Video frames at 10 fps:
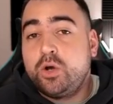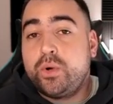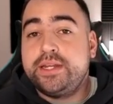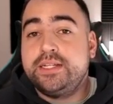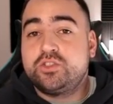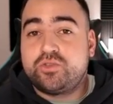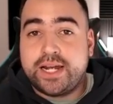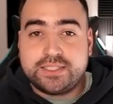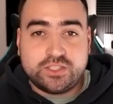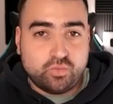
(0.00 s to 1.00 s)
when
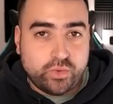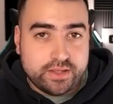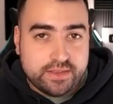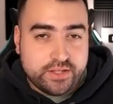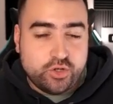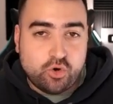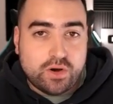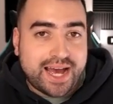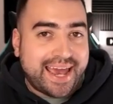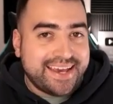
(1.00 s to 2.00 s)
interacting with
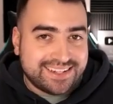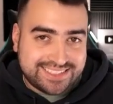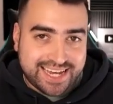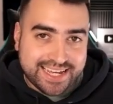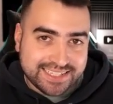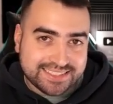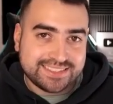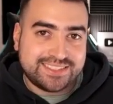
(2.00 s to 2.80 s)
your anchor tags.